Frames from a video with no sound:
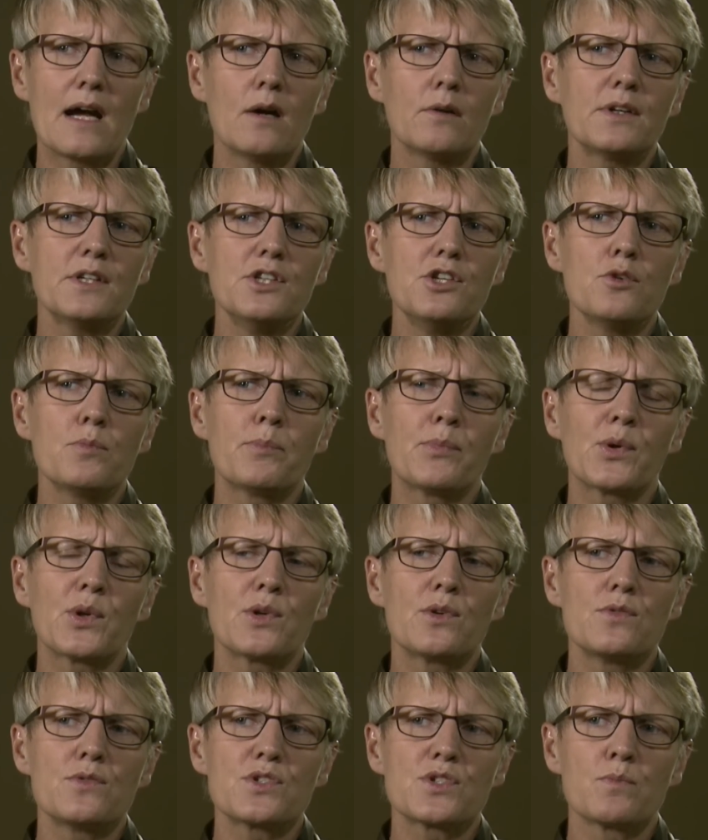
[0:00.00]
how can you
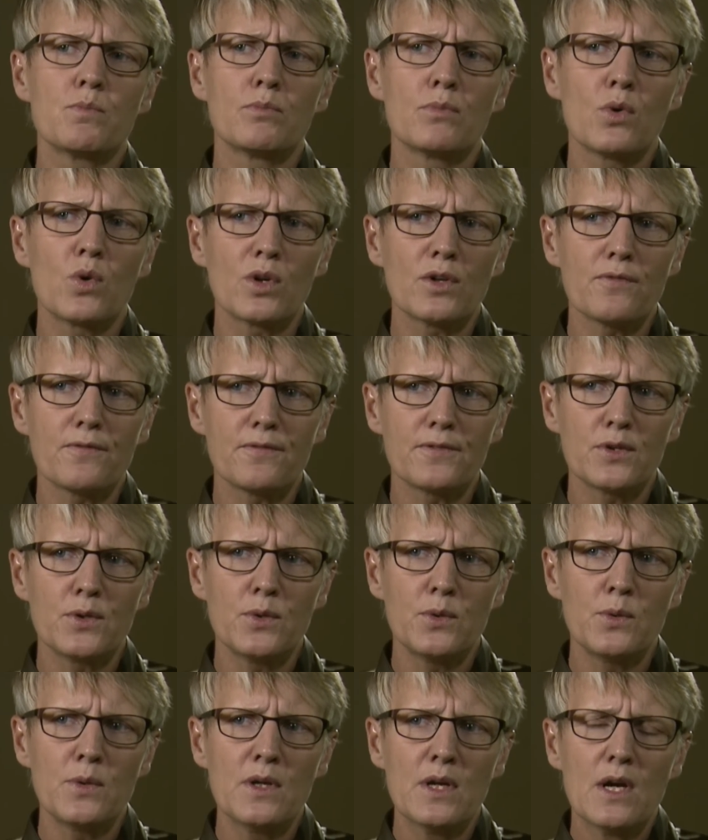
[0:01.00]
produce more
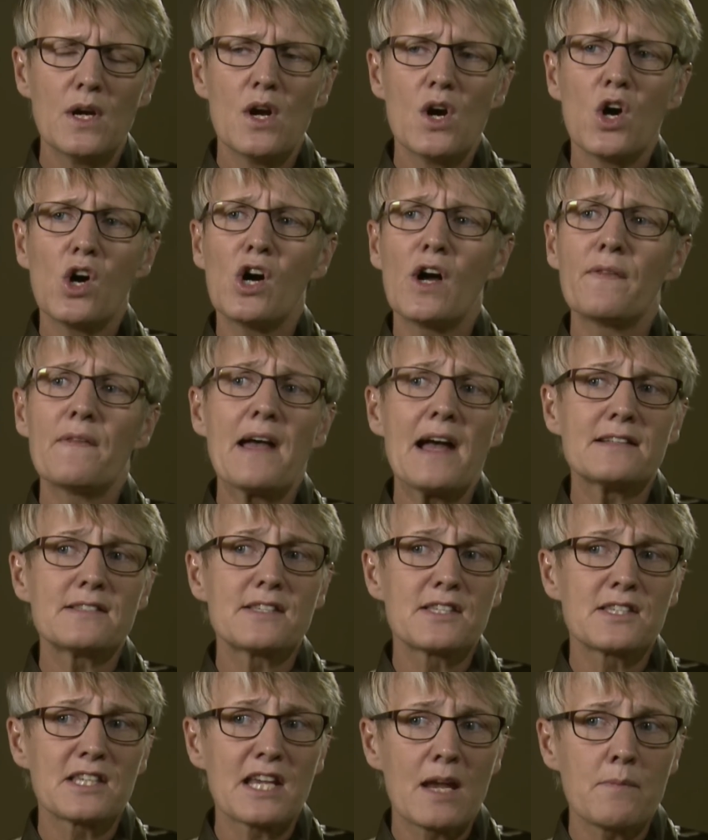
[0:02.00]
food on that
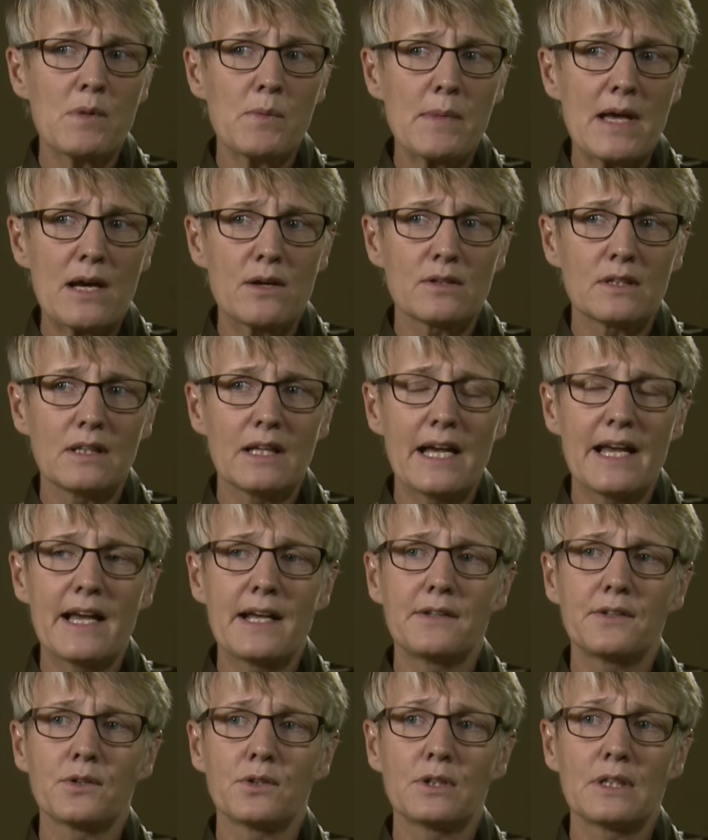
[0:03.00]
same amount of
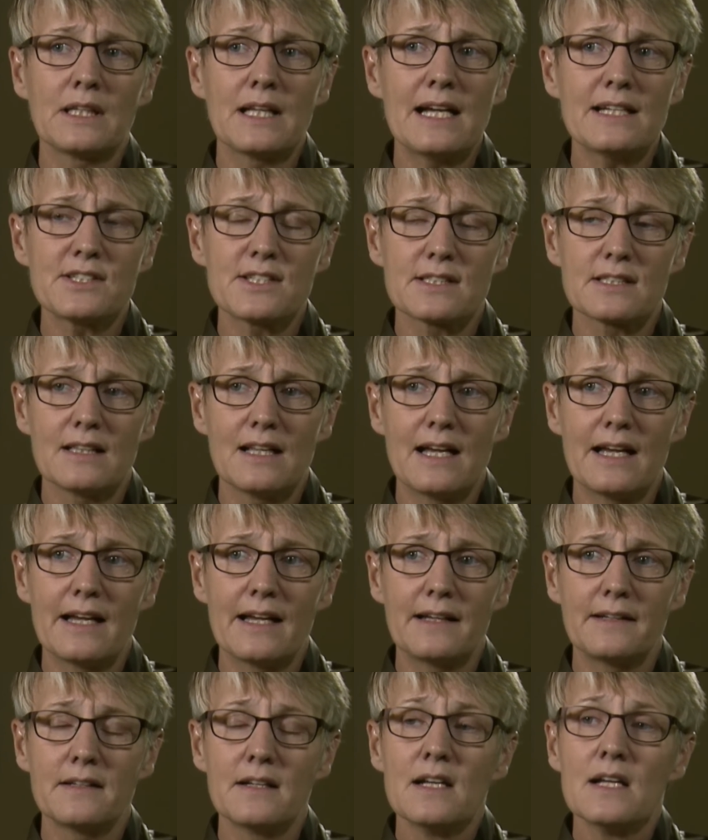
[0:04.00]
land or less
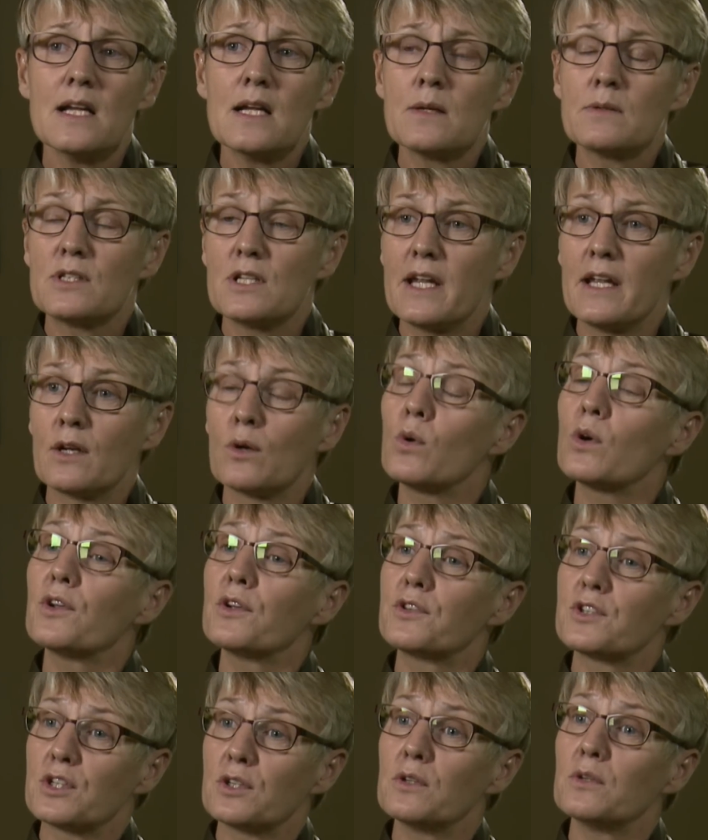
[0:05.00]
land in
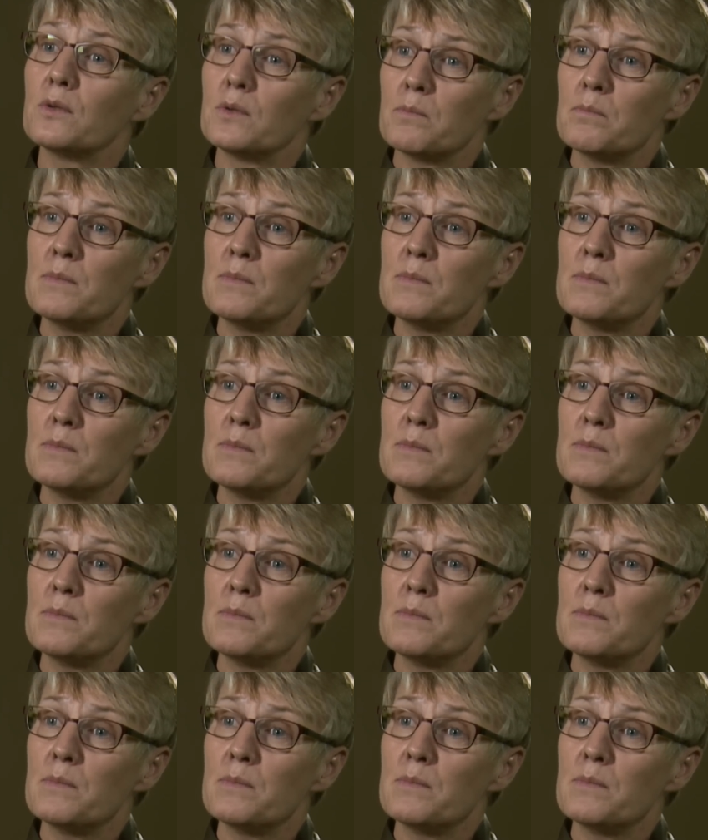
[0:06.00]
order to